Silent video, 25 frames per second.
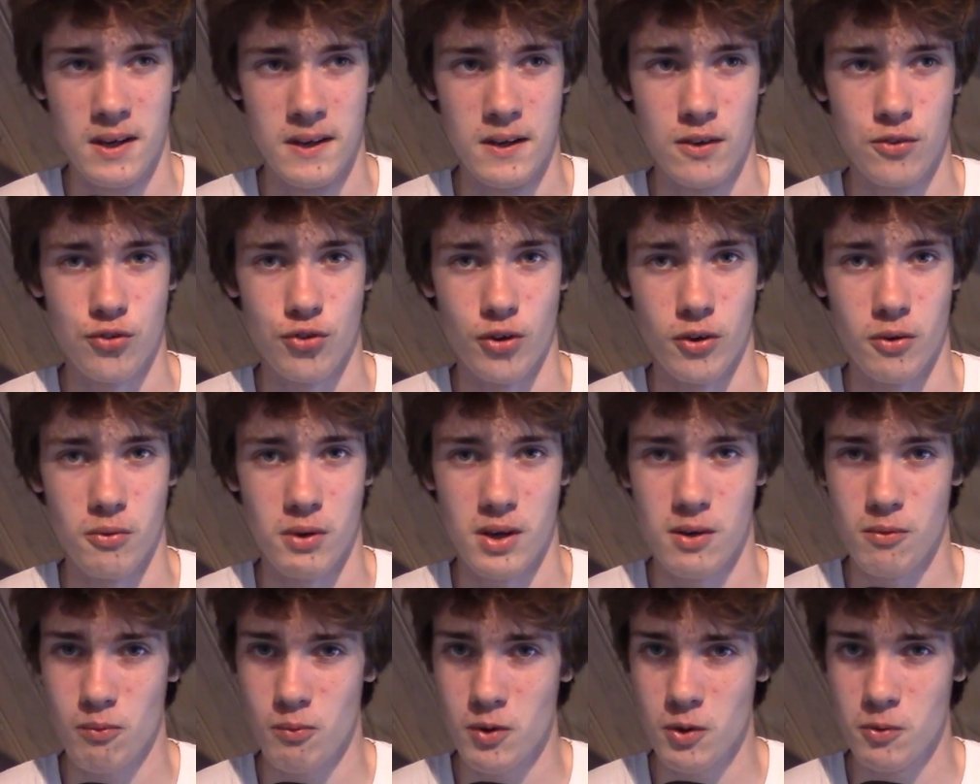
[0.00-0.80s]
So
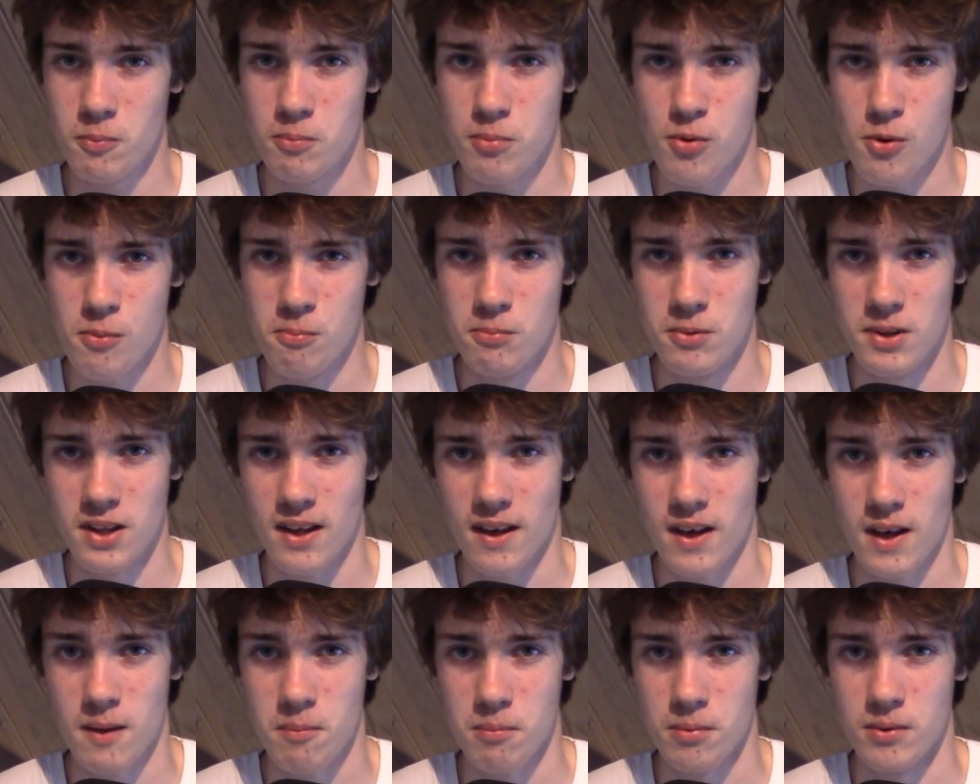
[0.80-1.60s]
it will probably
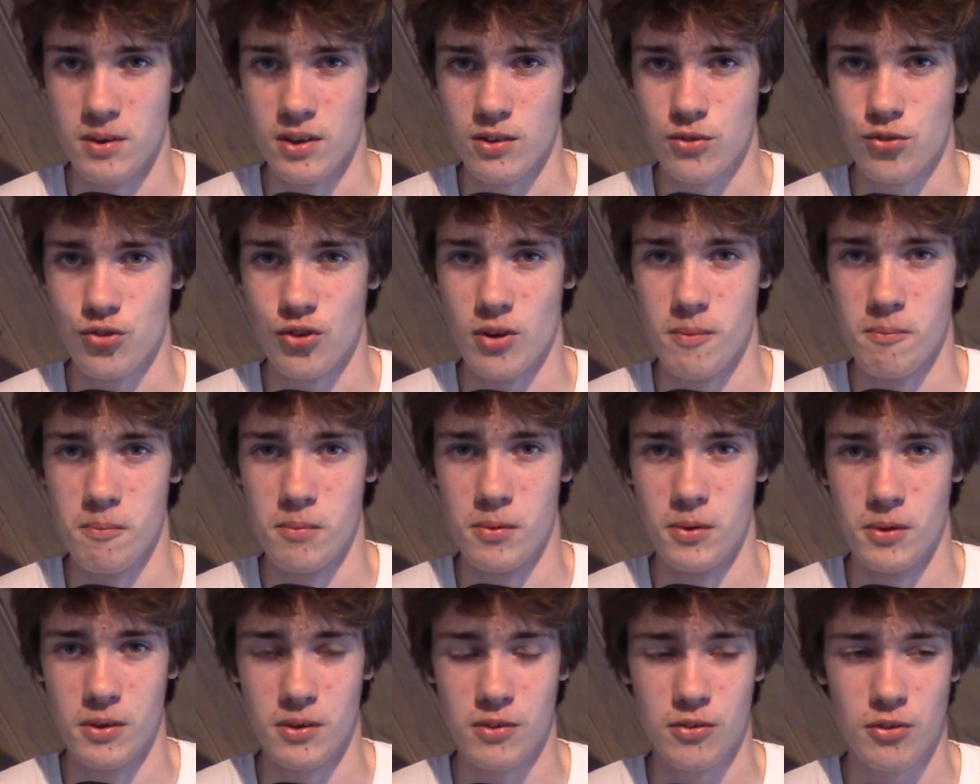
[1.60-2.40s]
happen at some
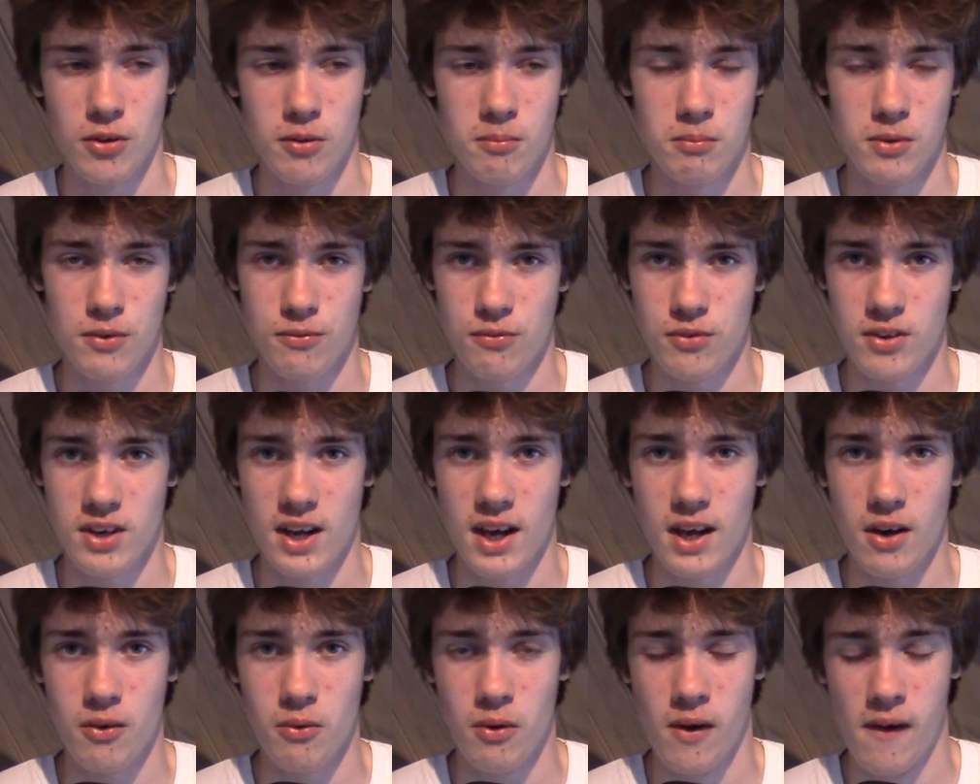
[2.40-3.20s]
point, but for
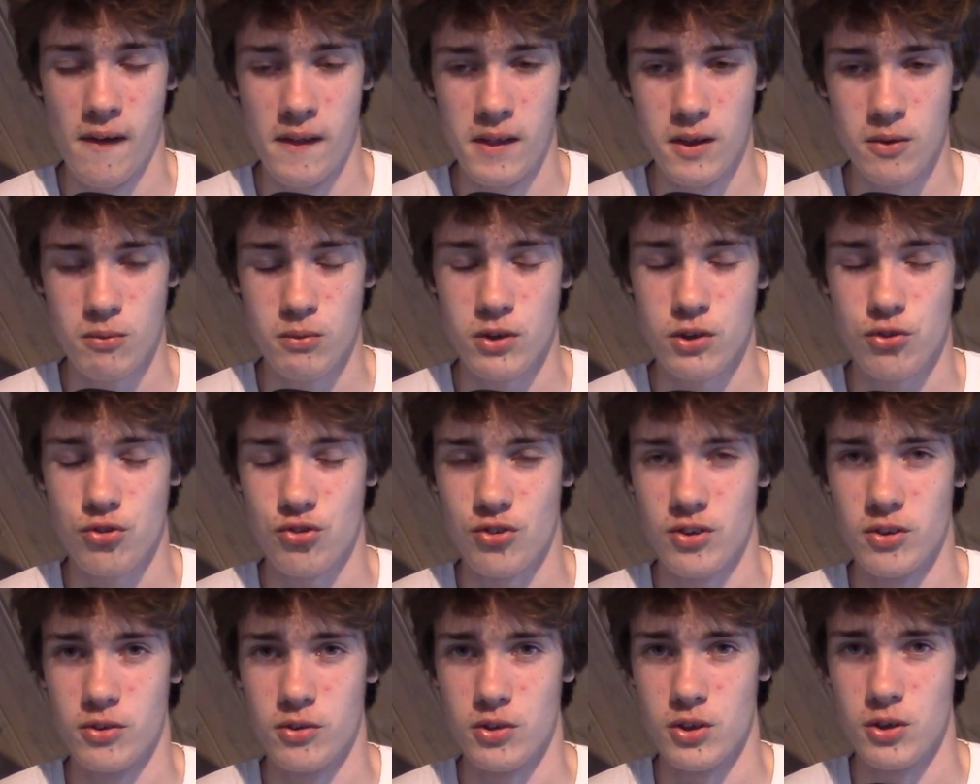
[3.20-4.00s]
now, we're
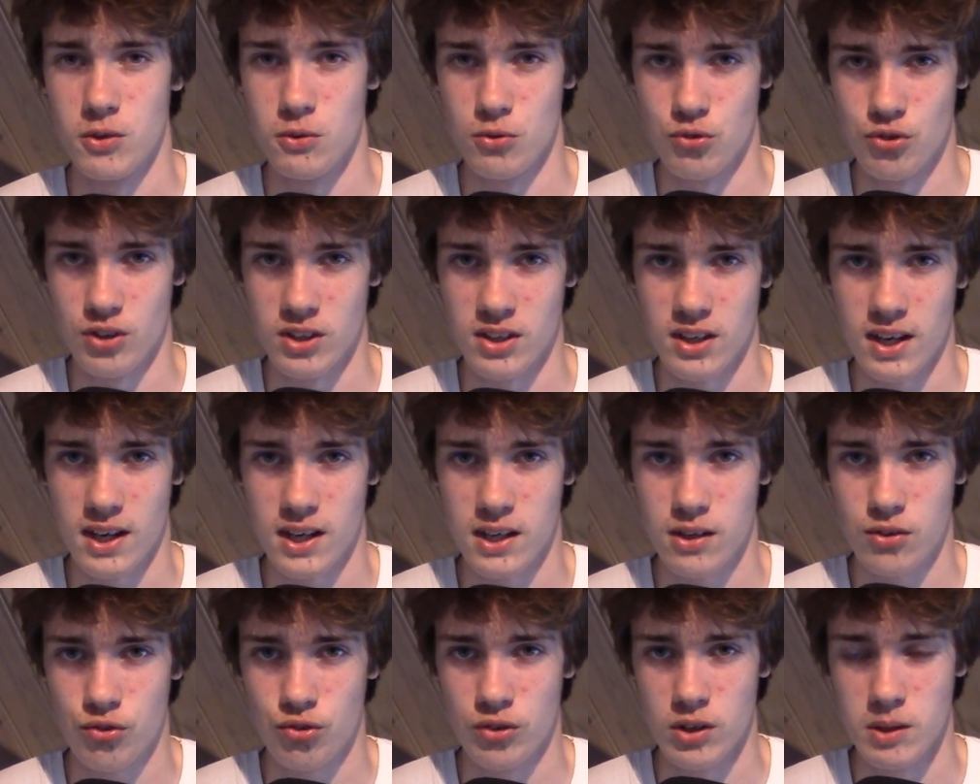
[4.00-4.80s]
still using
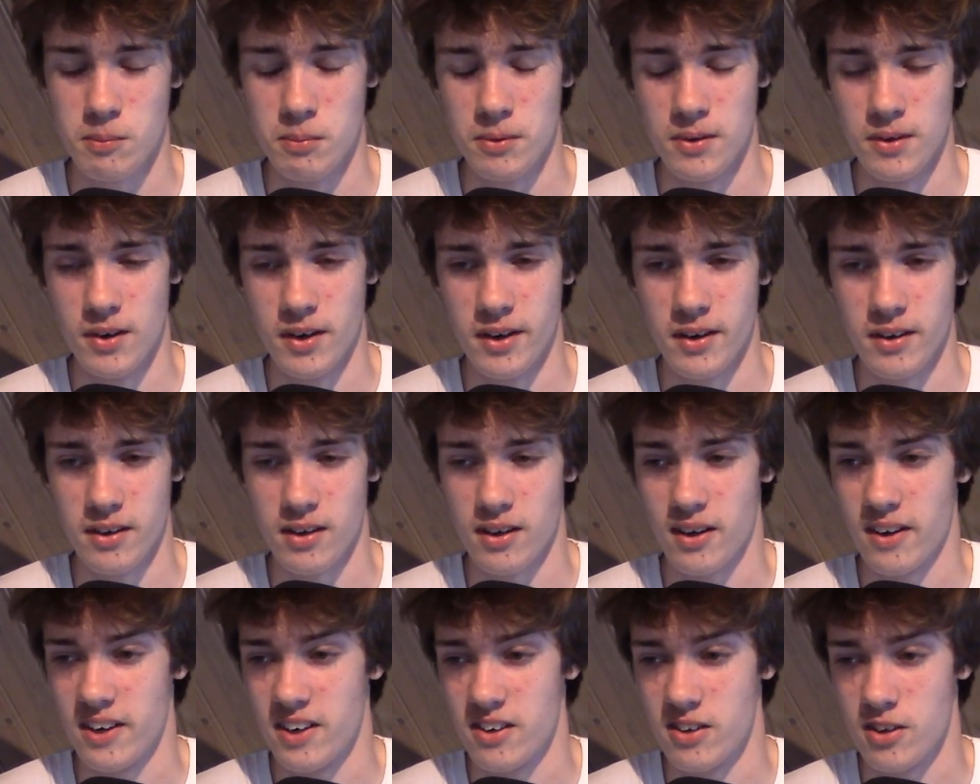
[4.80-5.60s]
ACPI,
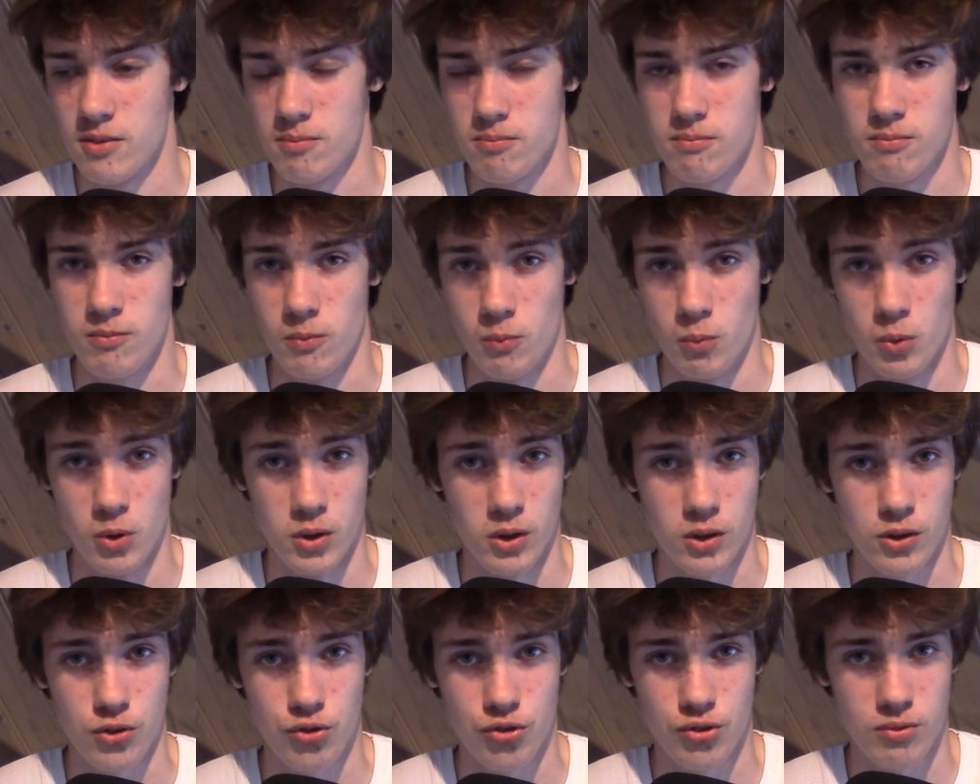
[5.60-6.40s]
and it
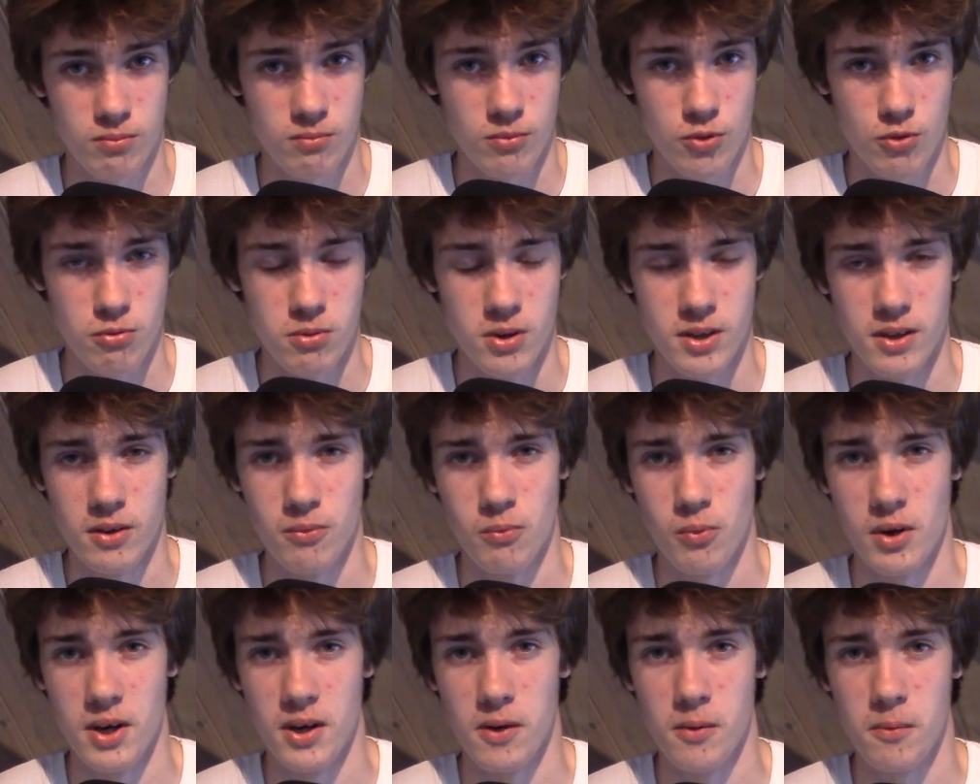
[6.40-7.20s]
works quite
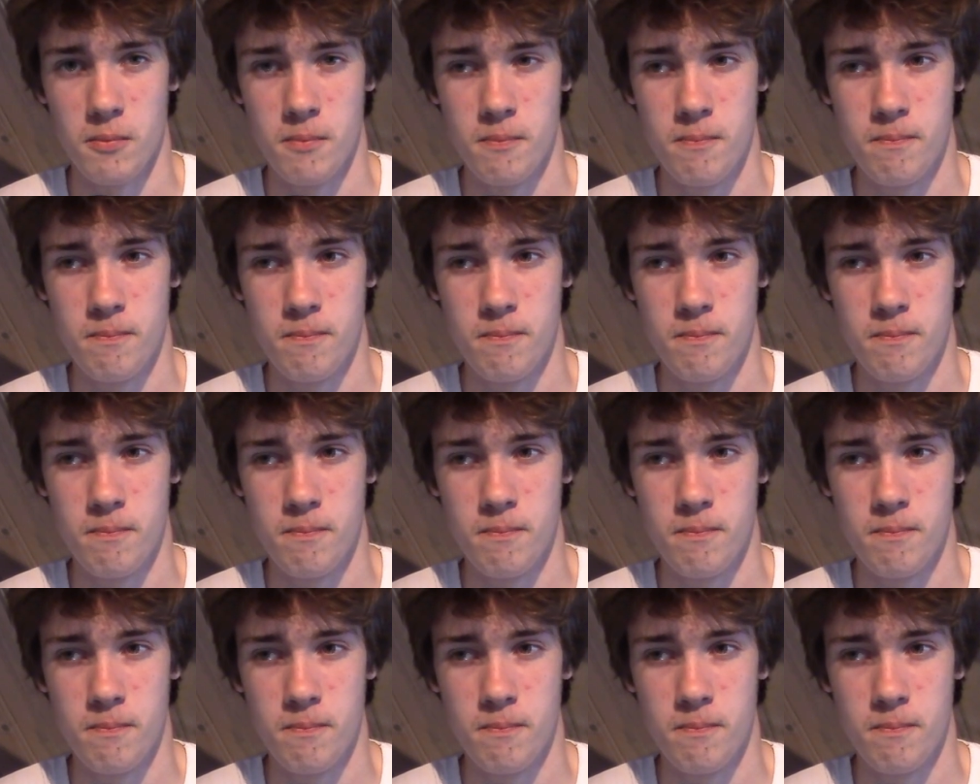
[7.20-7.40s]
well.